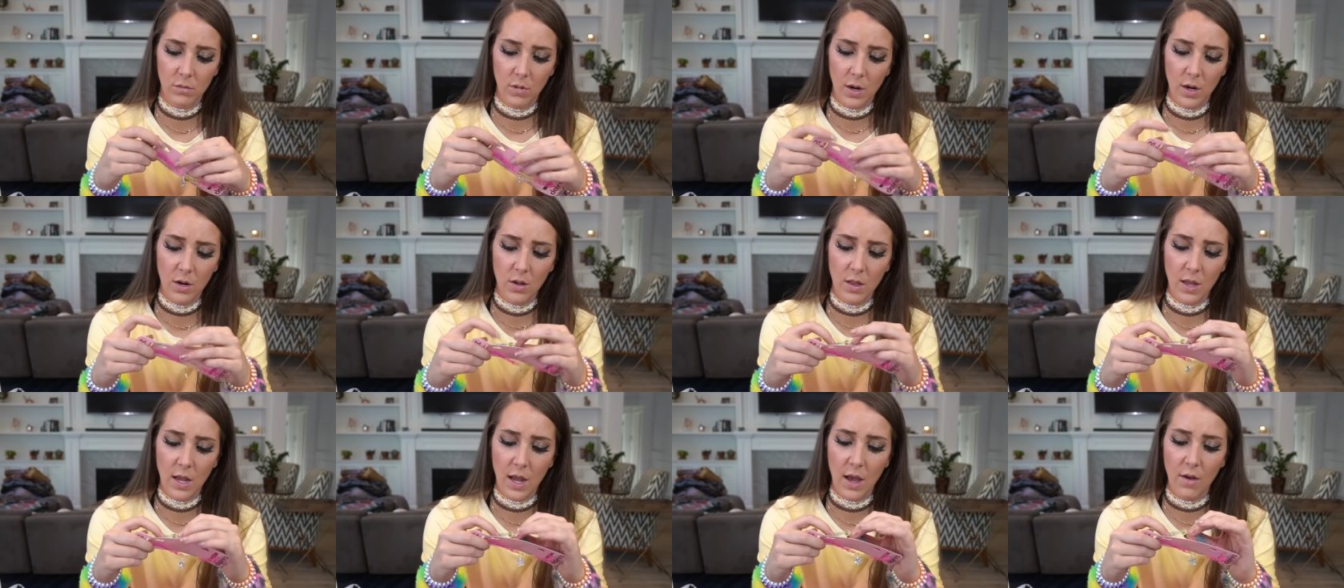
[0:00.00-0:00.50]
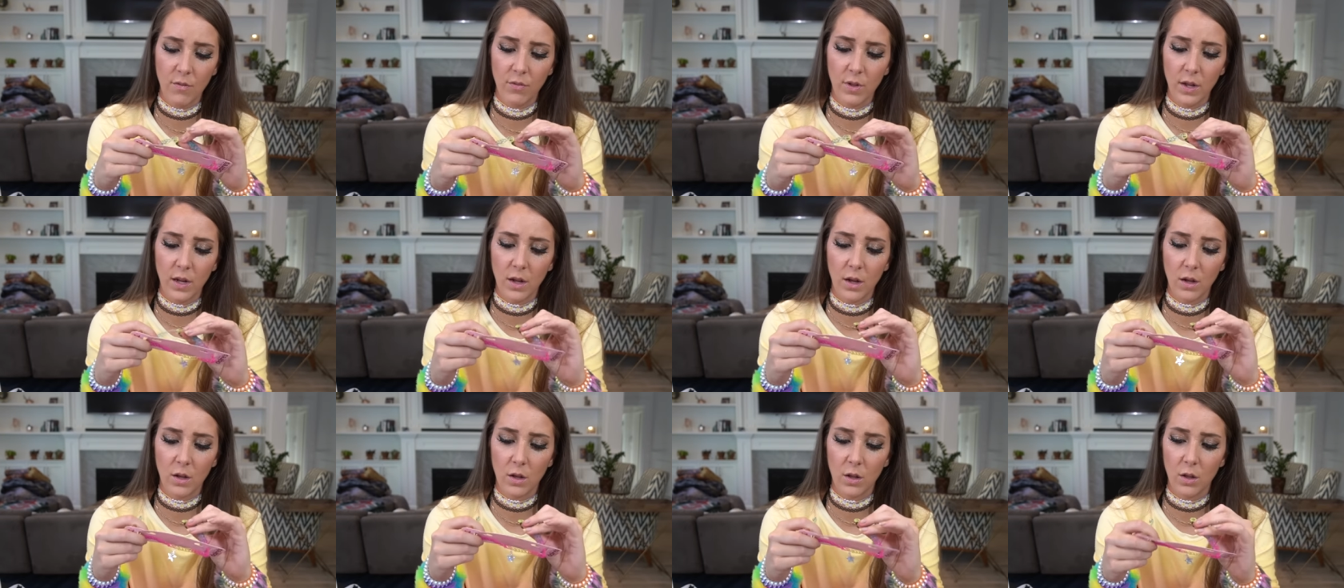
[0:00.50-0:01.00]
Why do they have
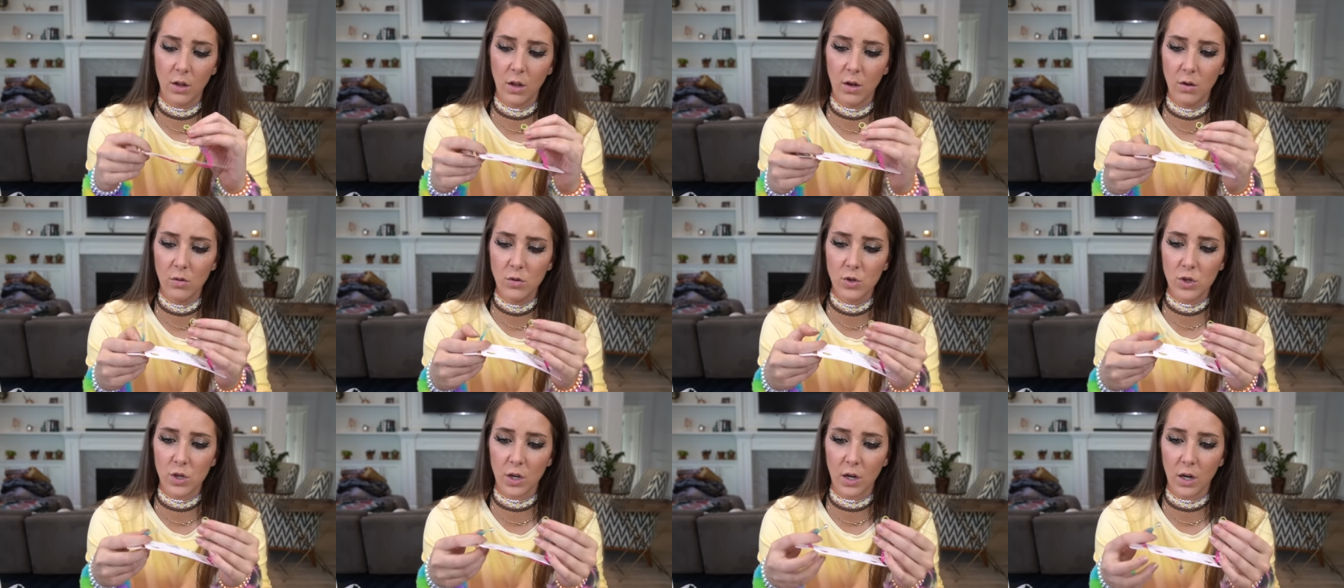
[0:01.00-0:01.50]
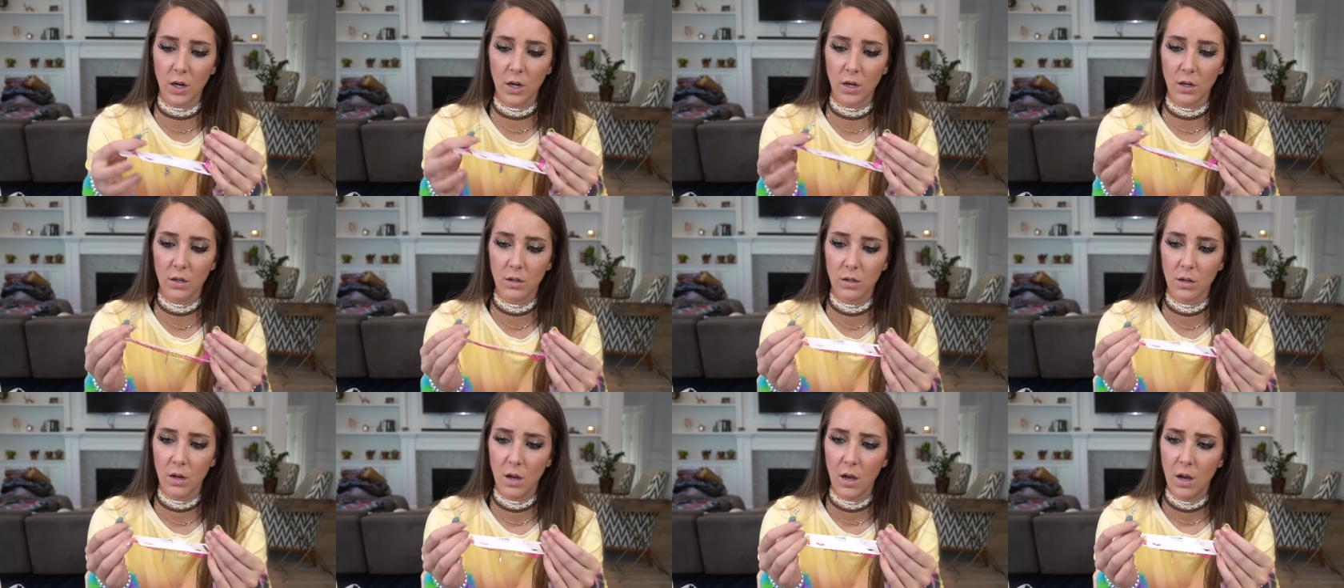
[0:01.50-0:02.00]
like a closure?
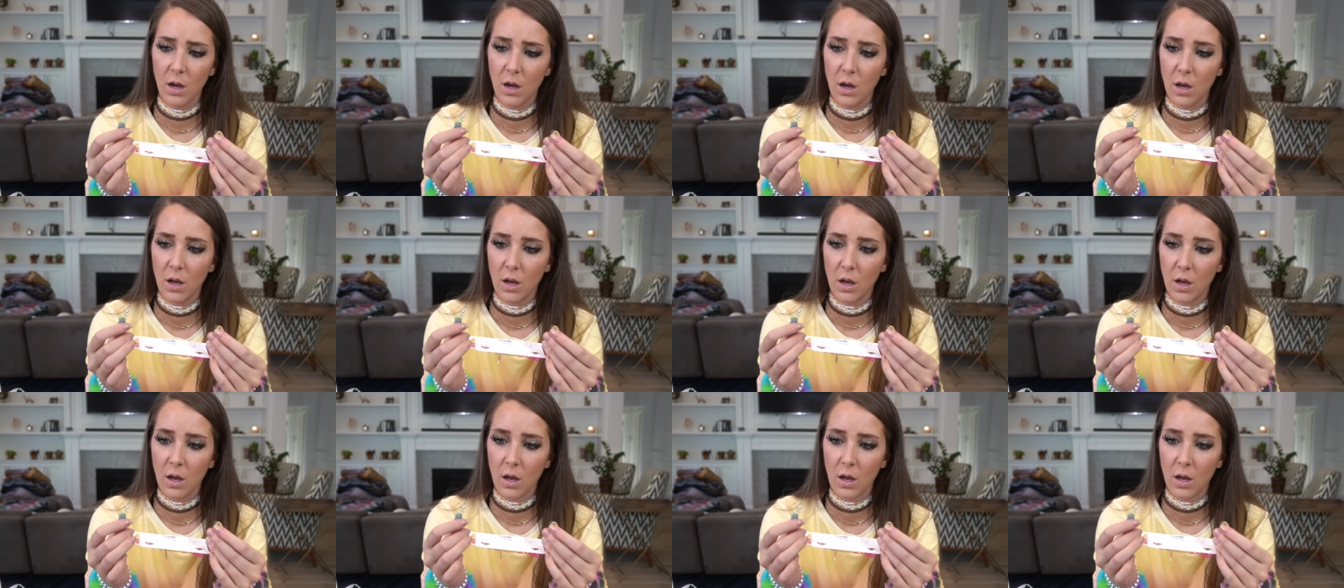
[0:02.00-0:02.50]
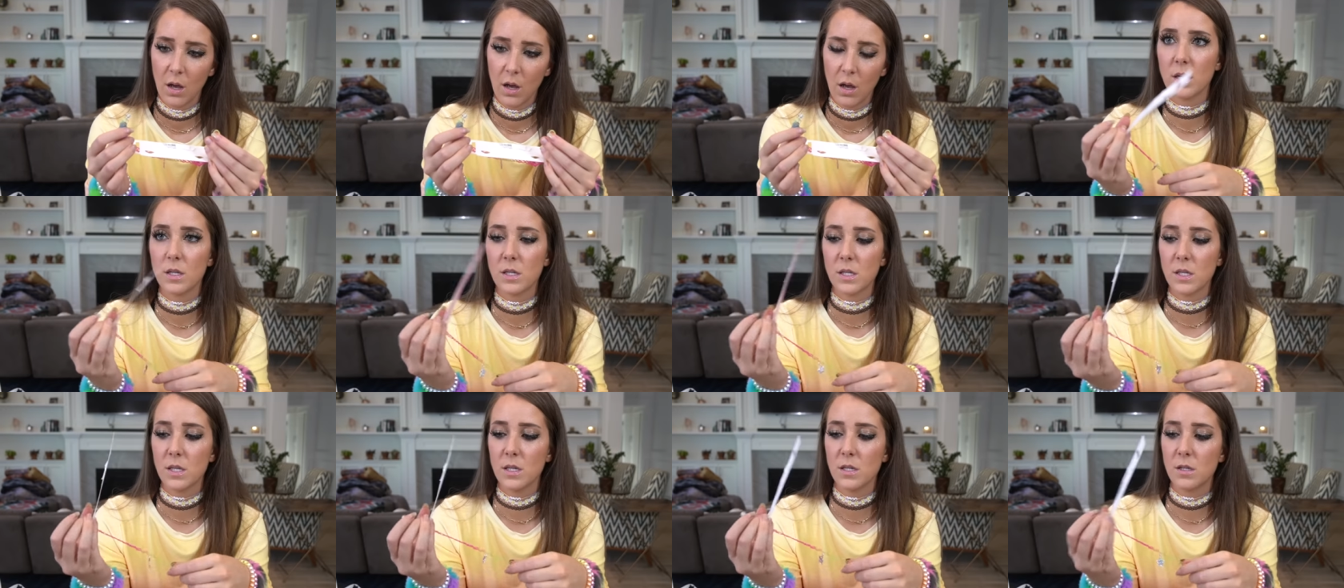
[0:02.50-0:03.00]

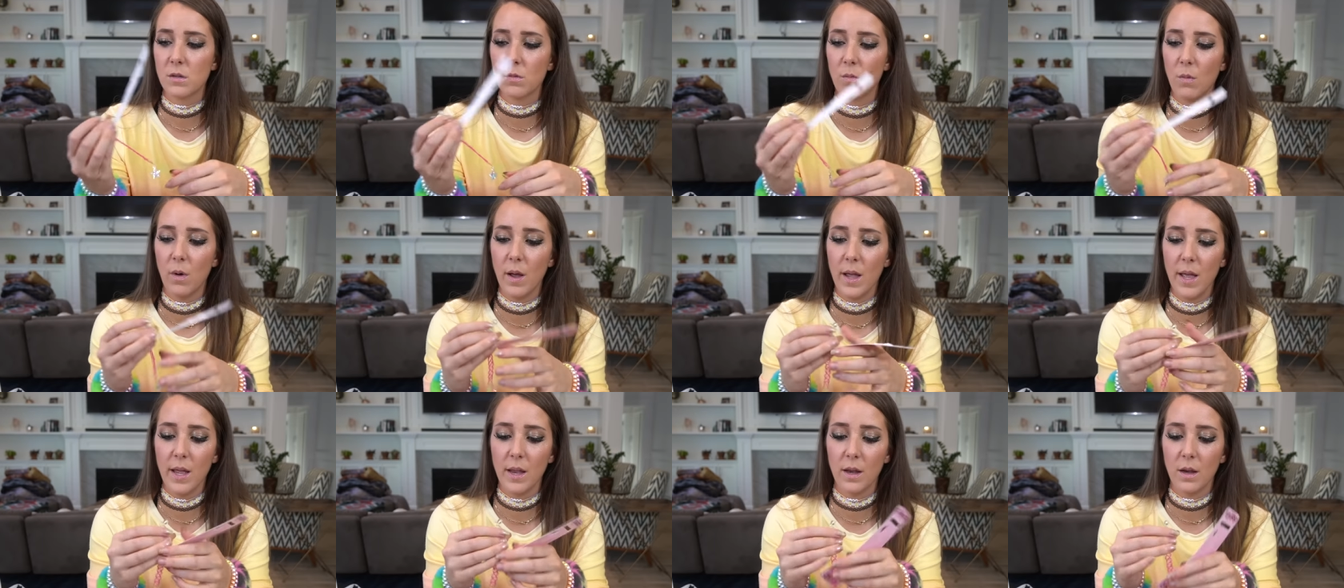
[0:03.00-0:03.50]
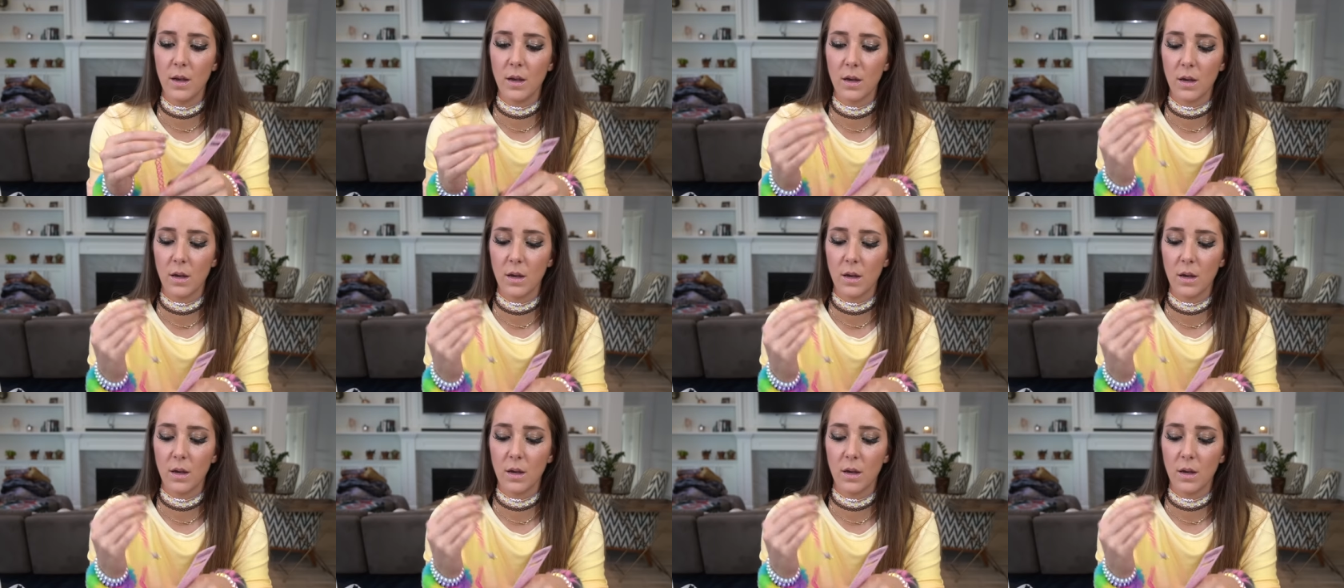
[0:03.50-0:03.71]
Since when?